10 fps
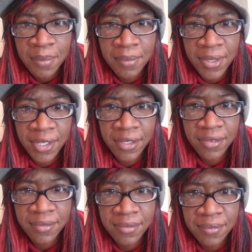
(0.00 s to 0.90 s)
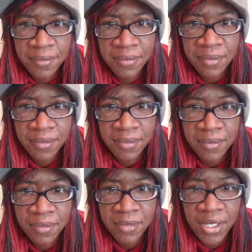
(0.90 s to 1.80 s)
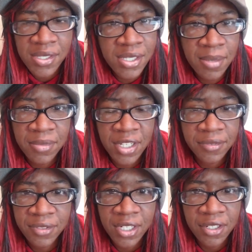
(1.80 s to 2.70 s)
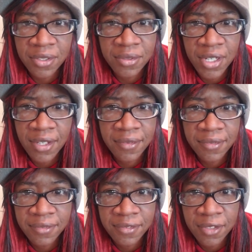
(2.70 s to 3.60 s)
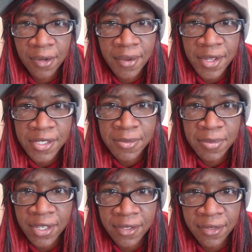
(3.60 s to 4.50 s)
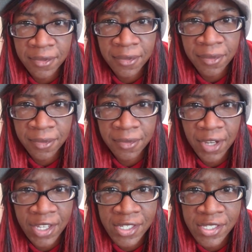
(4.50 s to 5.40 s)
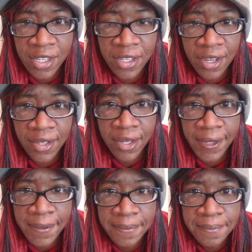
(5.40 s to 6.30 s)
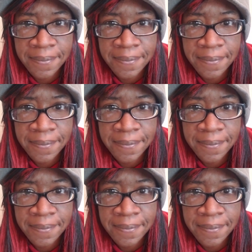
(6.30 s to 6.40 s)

But on some level, I know I've always been who I say I am.